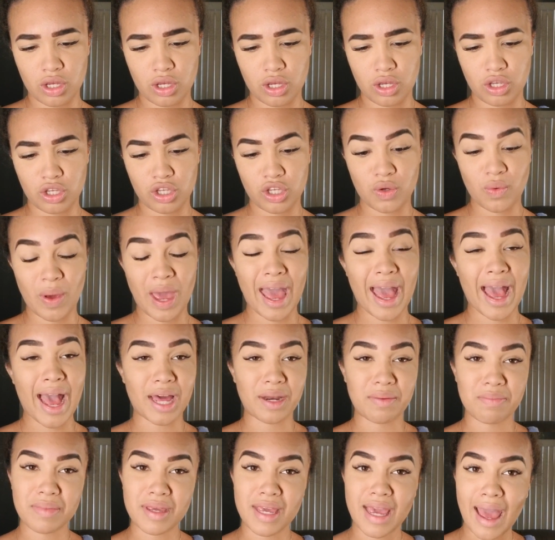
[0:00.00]
You
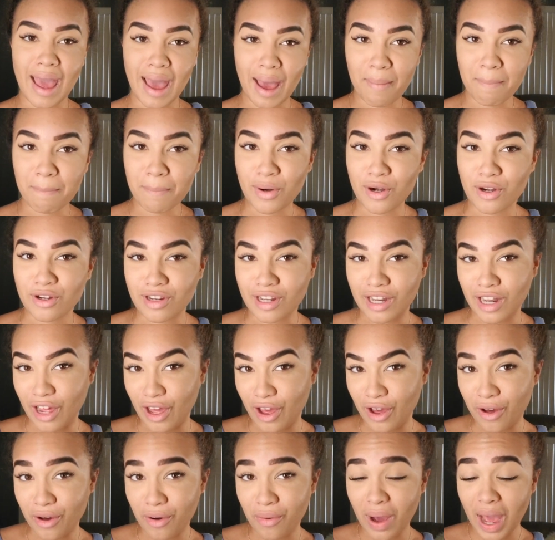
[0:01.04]
Had Me at
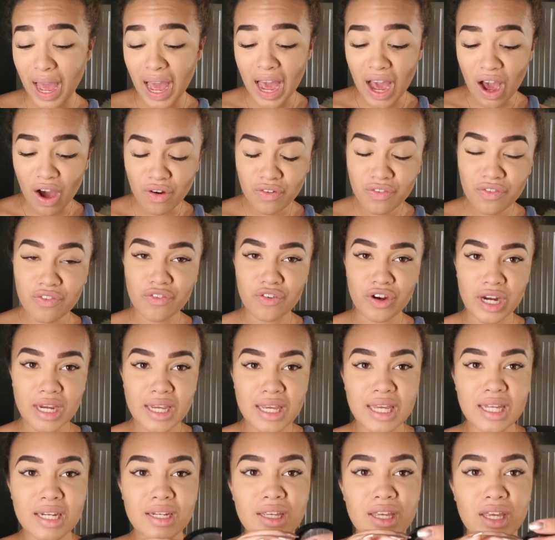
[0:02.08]
Merlot. How
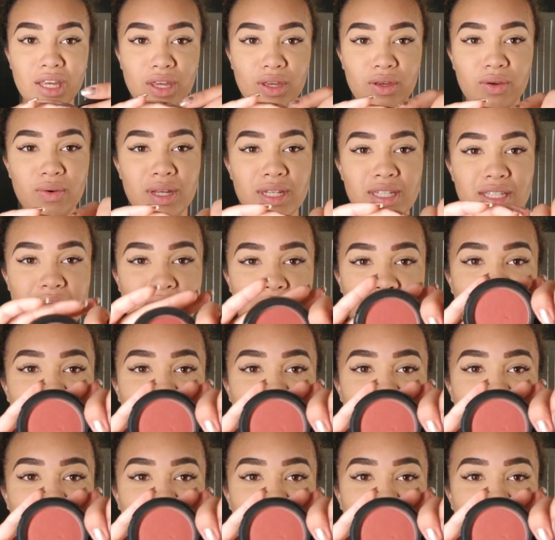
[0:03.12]
freaking cute is that